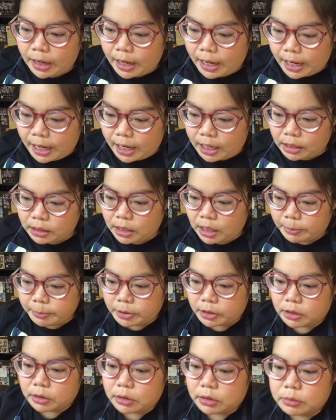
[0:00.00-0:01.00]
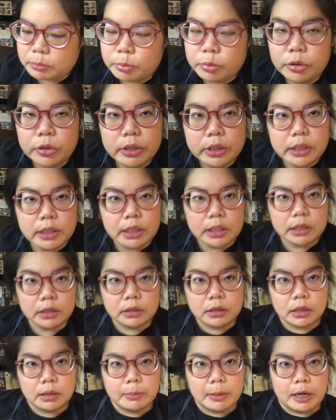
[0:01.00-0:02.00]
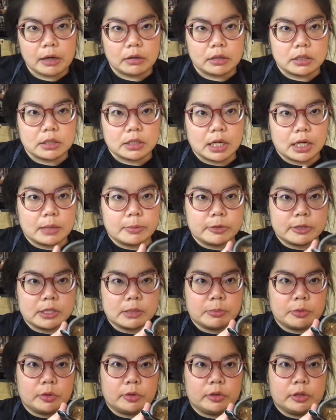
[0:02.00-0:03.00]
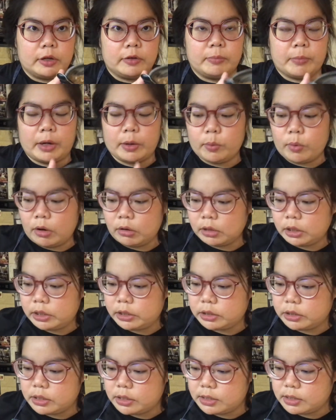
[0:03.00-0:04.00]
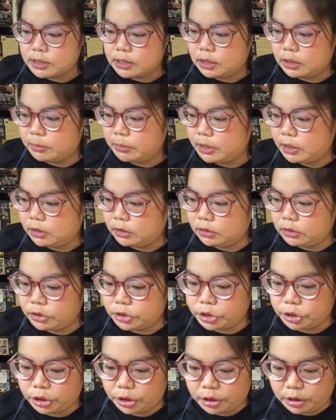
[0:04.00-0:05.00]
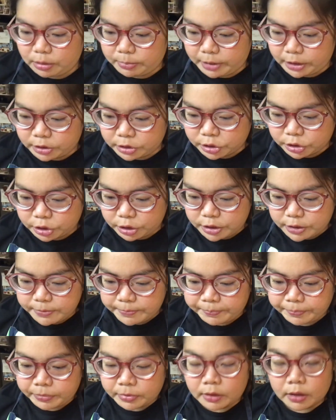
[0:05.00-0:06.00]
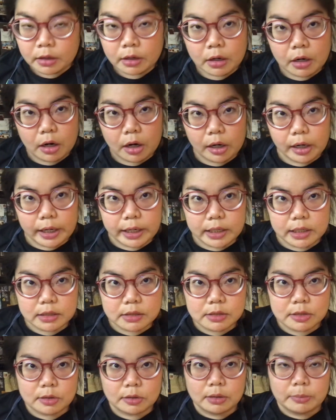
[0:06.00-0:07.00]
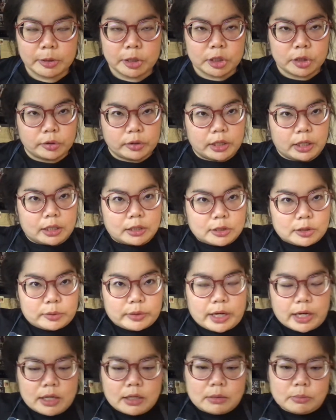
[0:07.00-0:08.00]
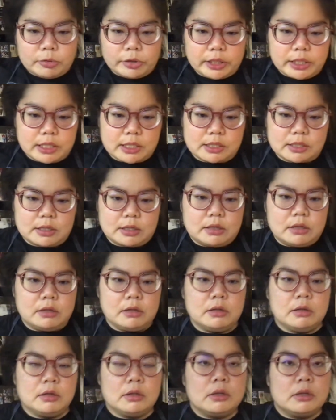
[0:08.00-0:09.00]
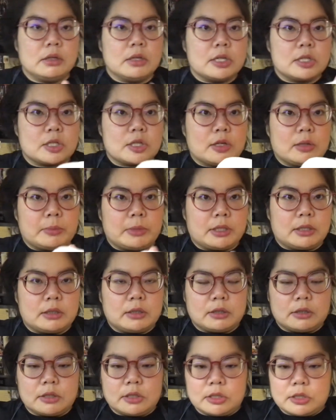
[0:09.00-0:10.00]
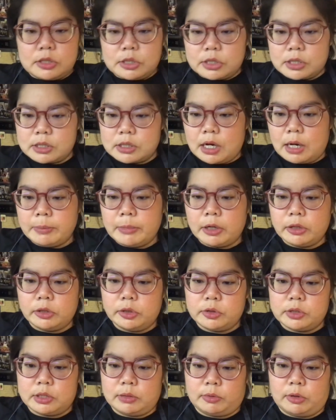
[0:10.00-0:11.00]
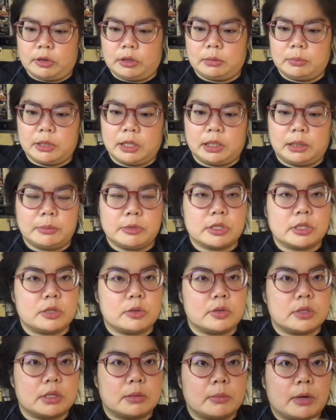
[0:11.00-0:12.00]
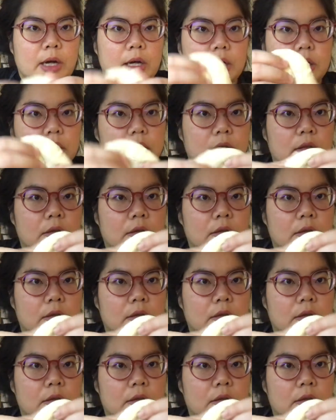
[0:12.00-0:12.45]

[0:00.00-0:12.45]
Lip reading: and I'm gonna put in about a tablespoon of my walnut cinnamon sugar mixture. Alright, so let me show you how to do that. Pretty easy. So I'm not using a rolling pin, I'm just using my